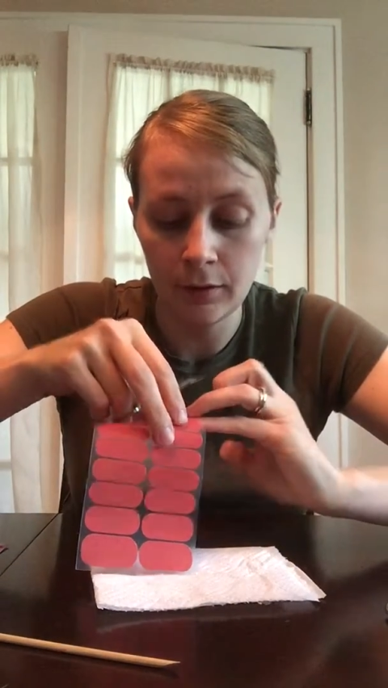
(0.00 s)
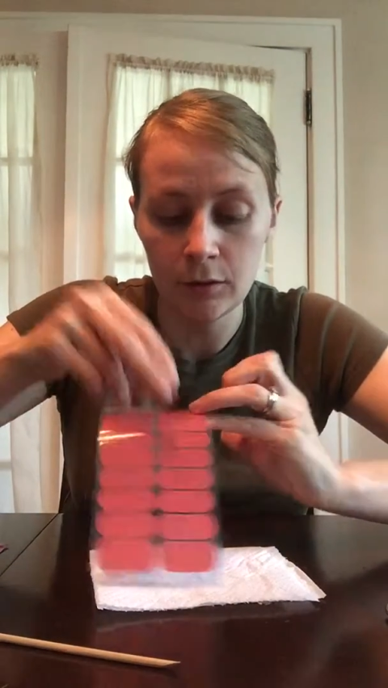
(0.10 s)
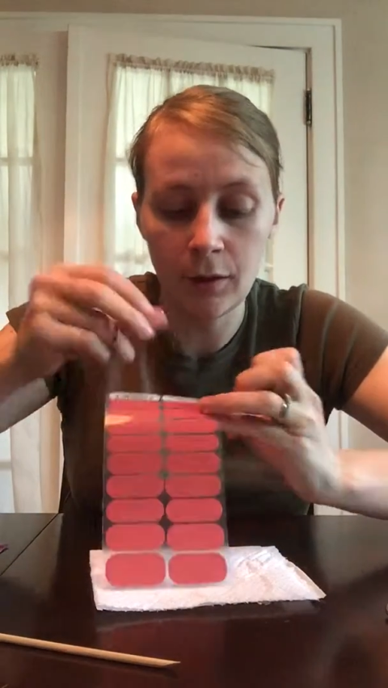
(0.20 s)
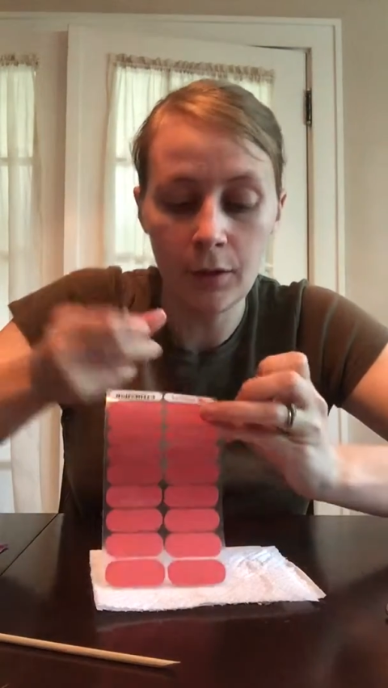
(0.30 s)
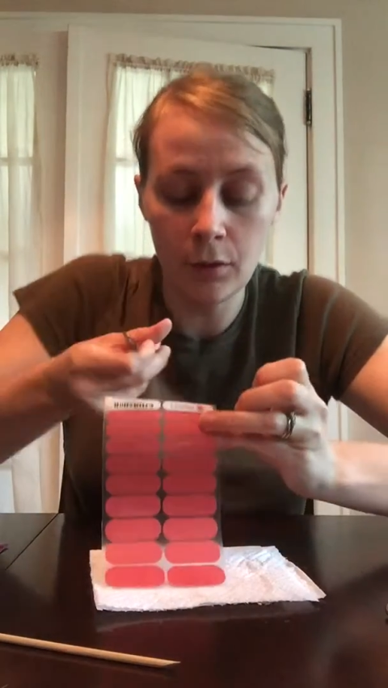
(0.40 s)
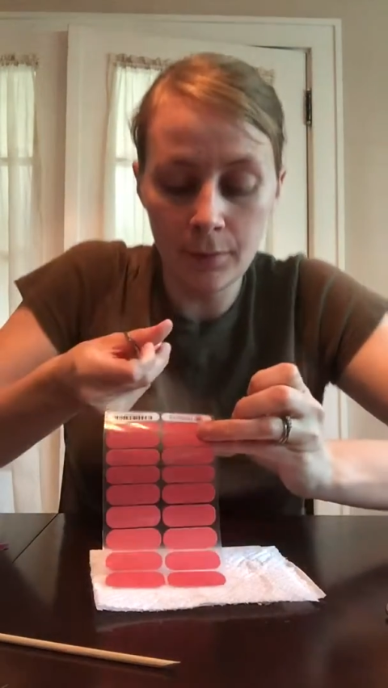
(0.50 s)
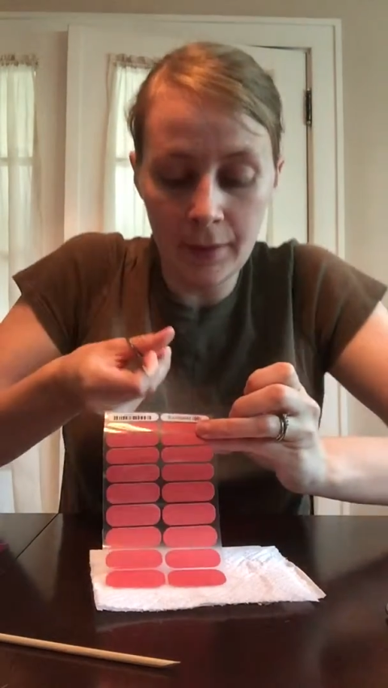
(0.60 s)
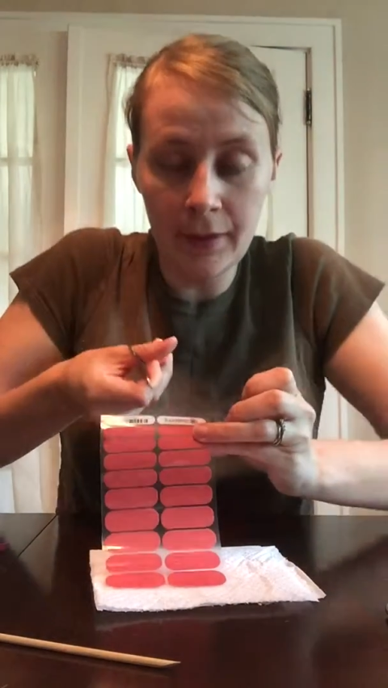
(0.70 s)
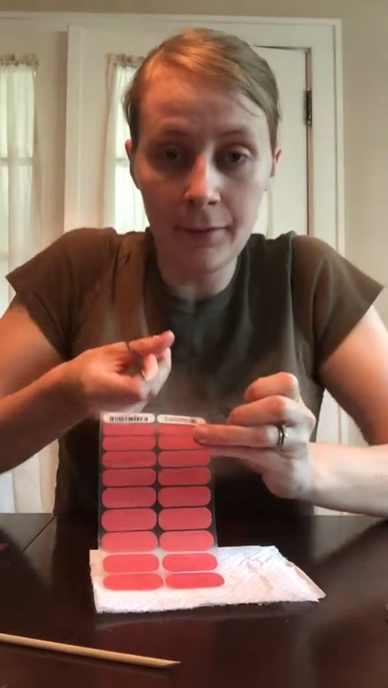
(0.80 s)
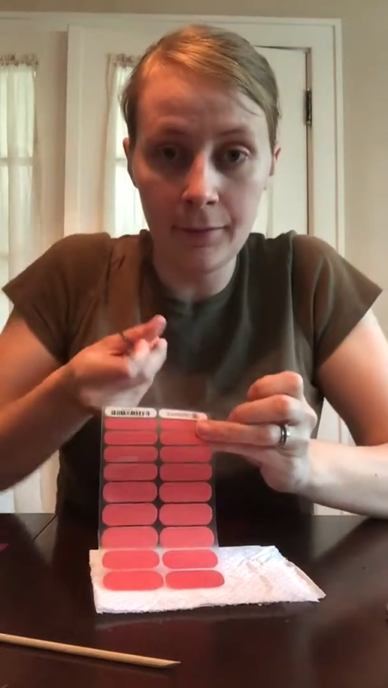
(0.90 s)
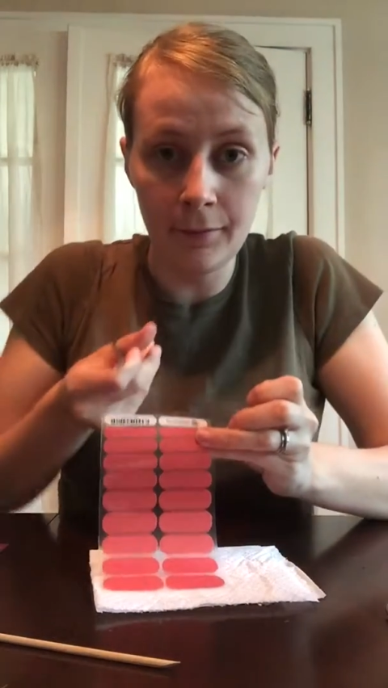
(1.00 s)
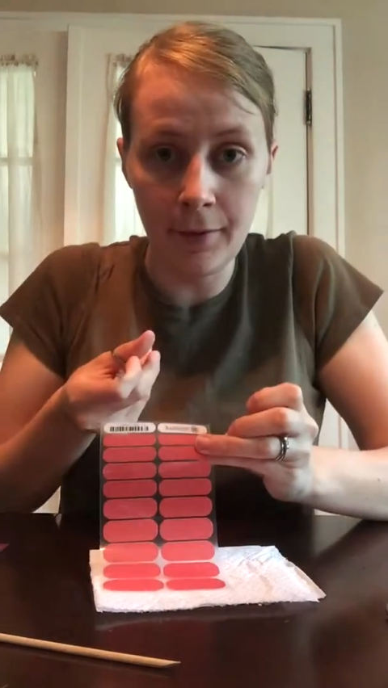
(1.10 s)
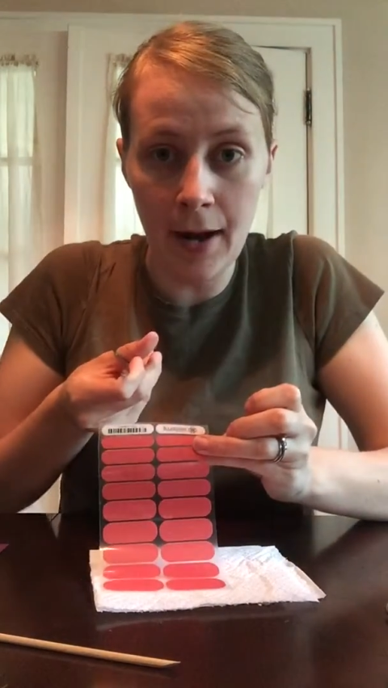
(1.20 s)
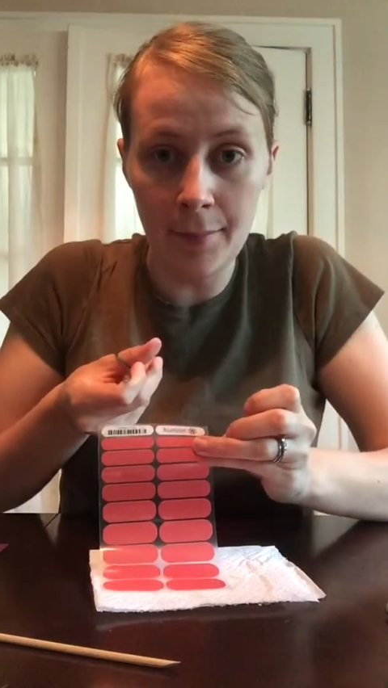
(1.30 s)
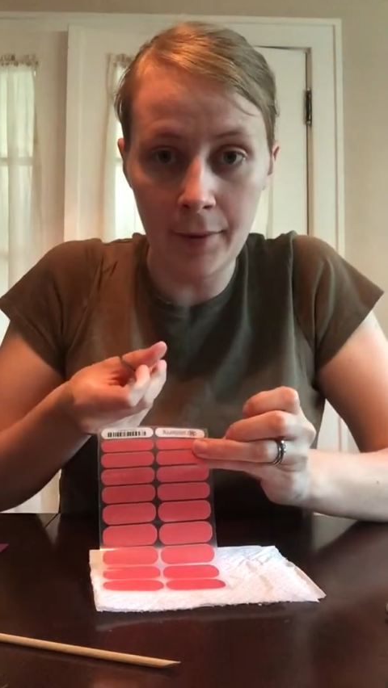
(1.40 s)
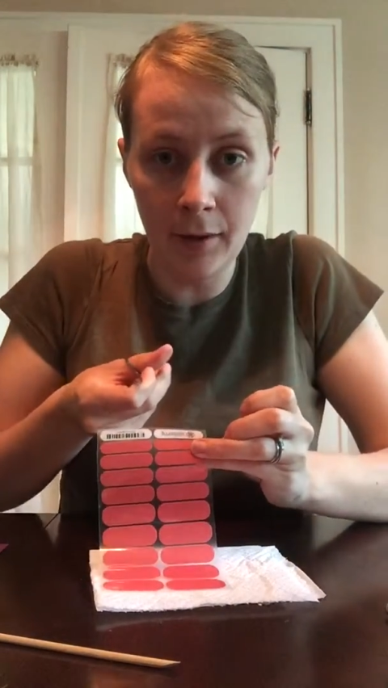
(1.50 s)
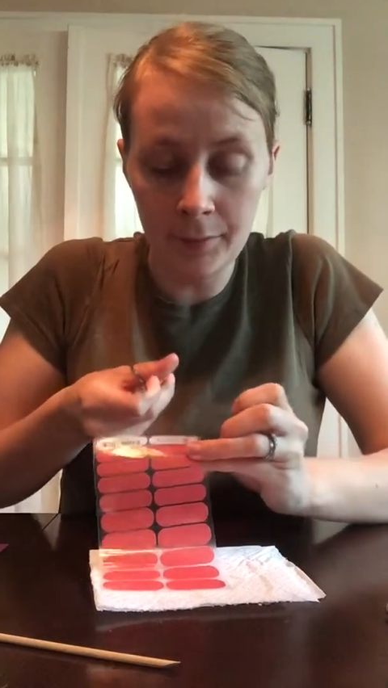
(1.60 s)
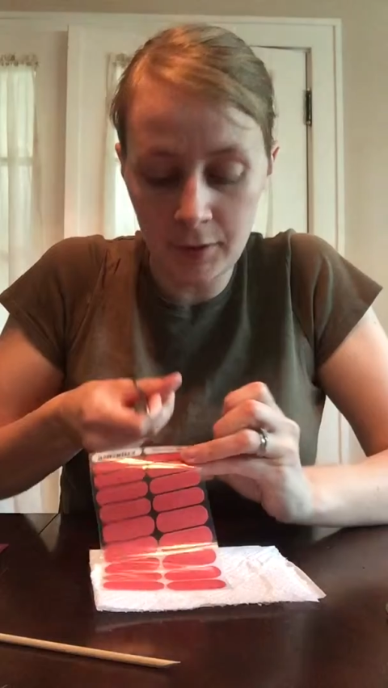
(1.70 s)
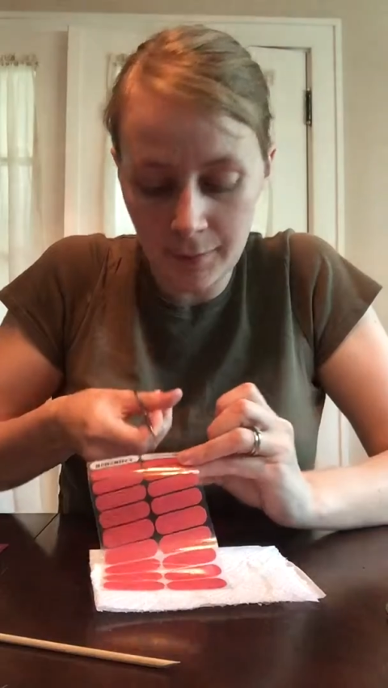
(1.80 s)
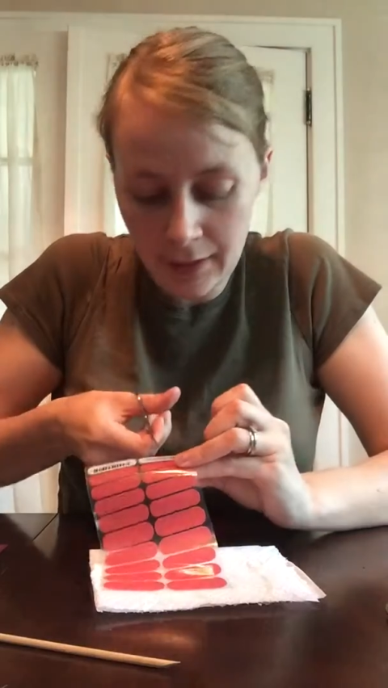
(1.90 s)
So I hold my wrap
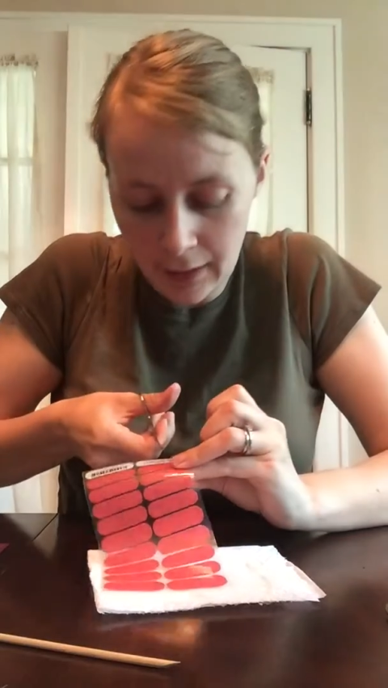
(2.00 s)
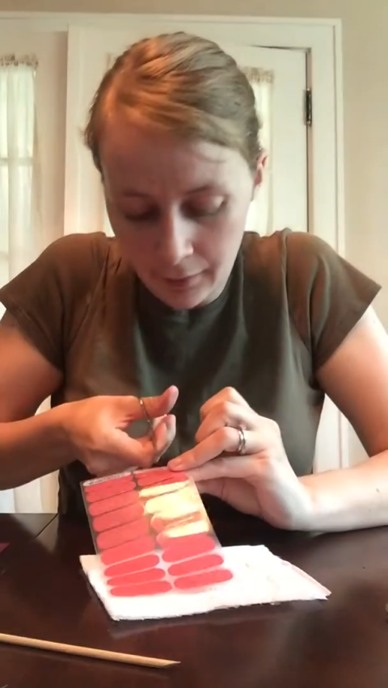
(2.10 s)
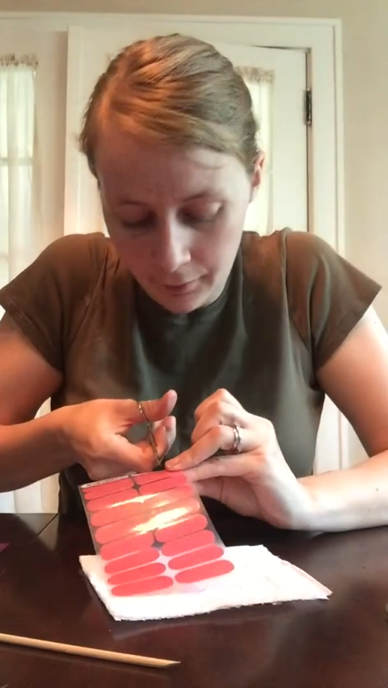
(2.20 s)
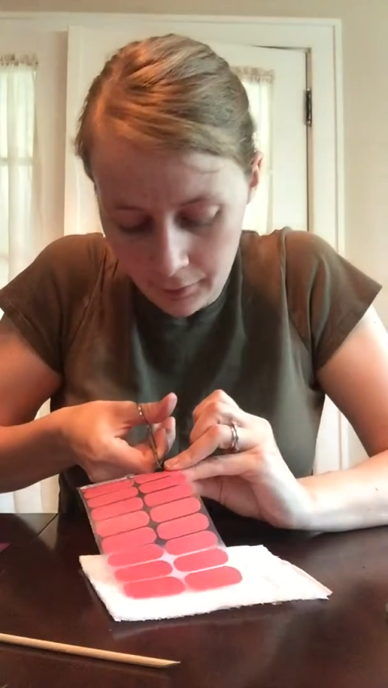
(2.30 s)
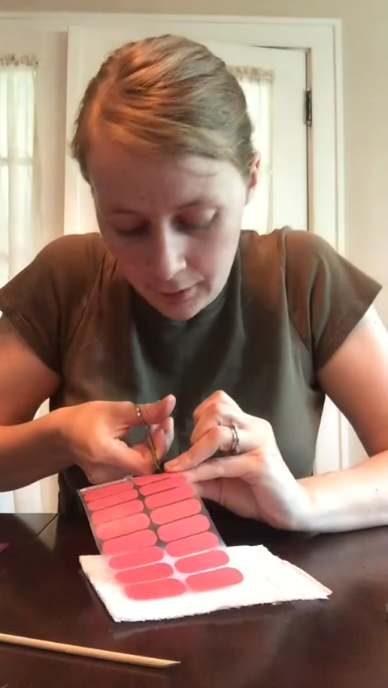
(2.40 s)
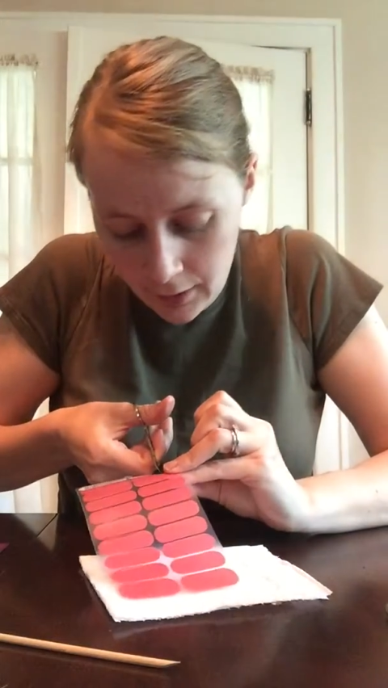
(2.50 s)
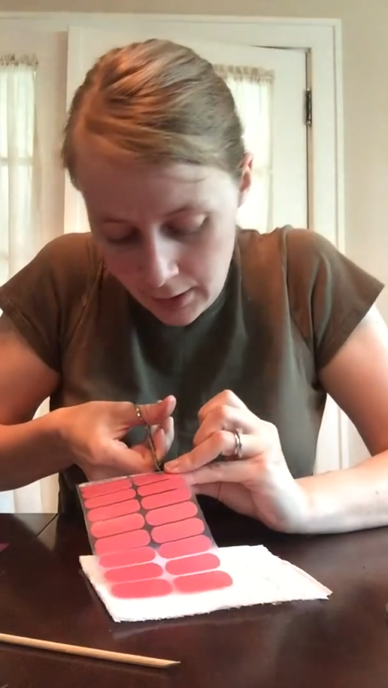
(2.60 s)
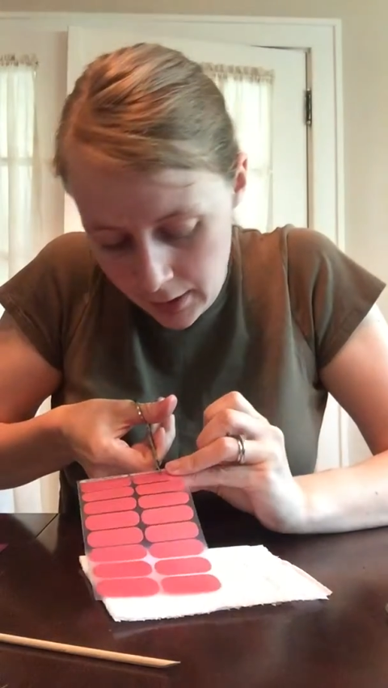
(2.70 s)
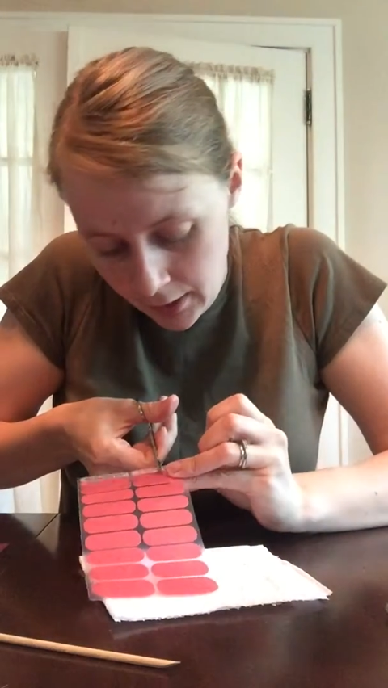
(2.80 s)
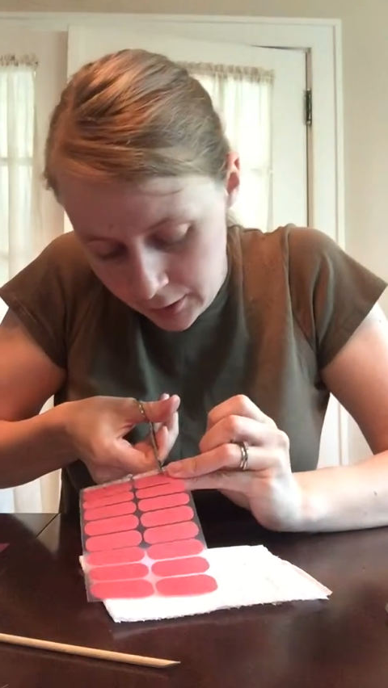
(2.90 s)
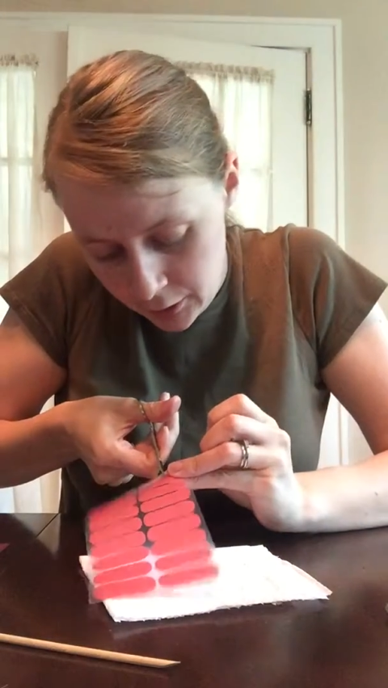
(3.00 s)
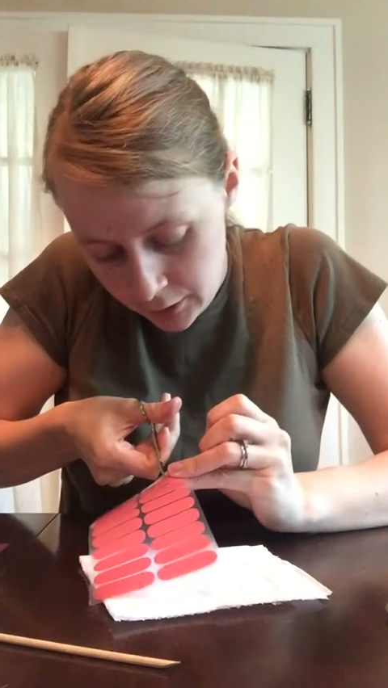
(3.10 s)
up to my nail and